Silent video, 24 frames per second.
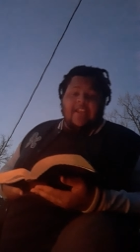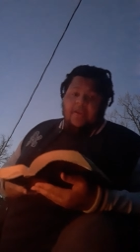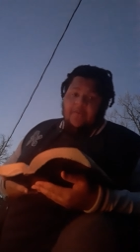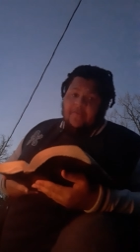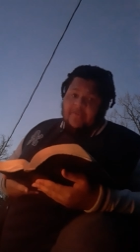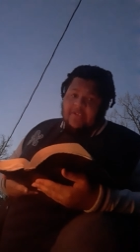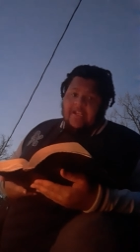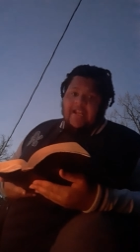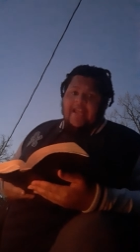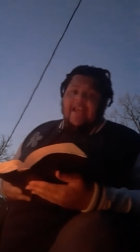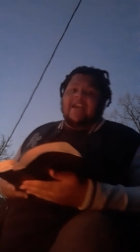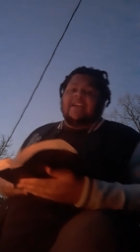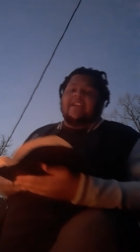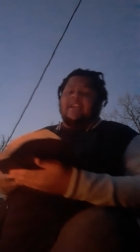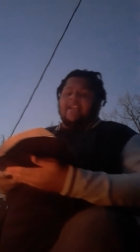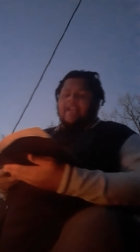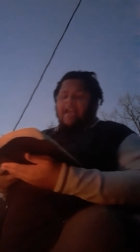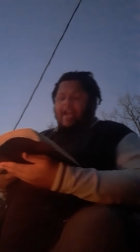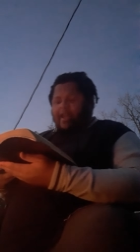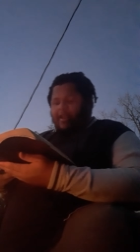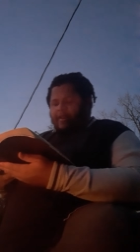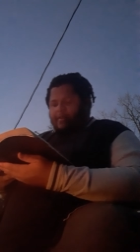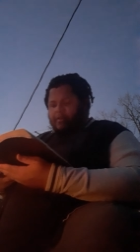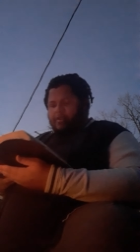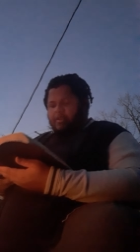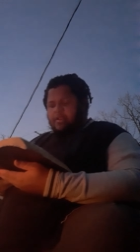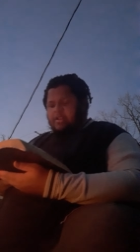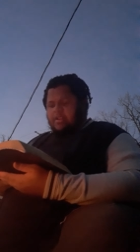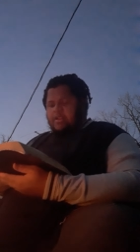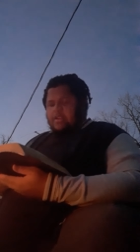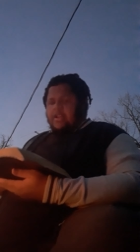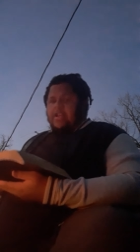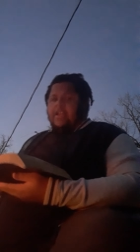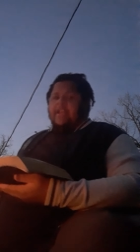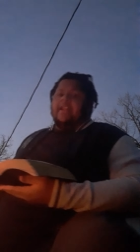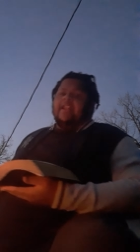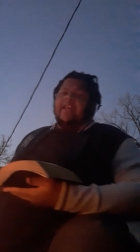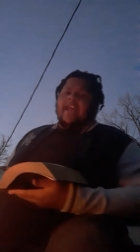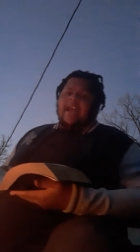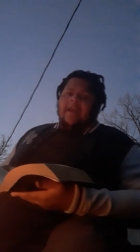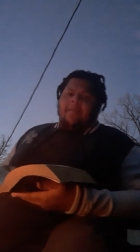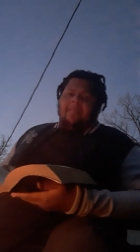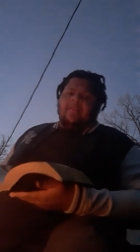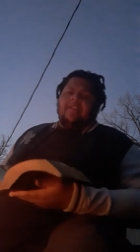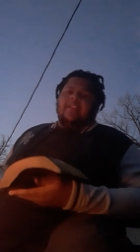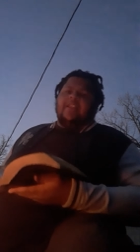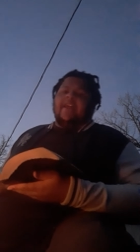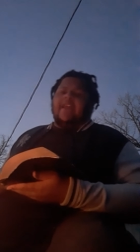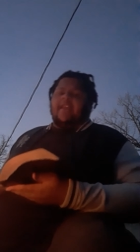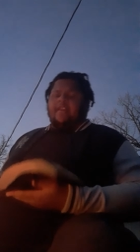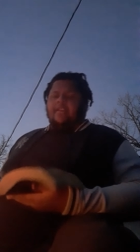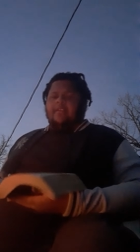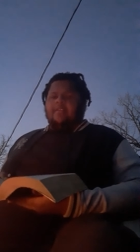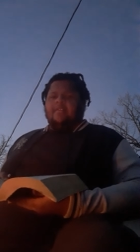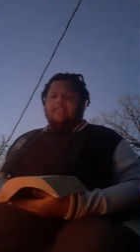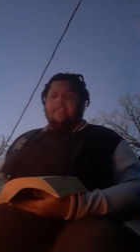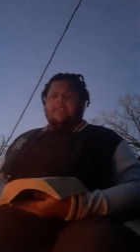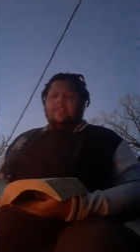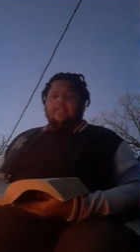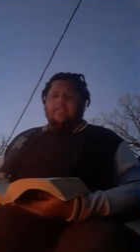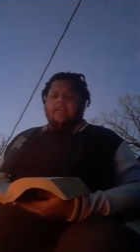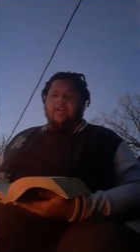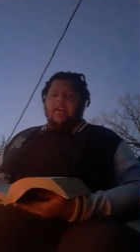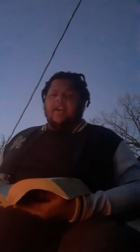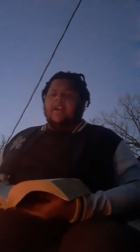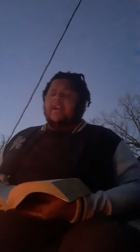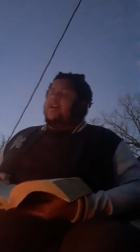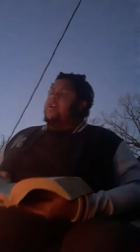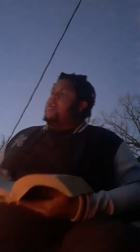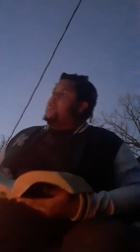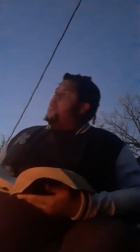he was an Agagite, an Amalek, all right, a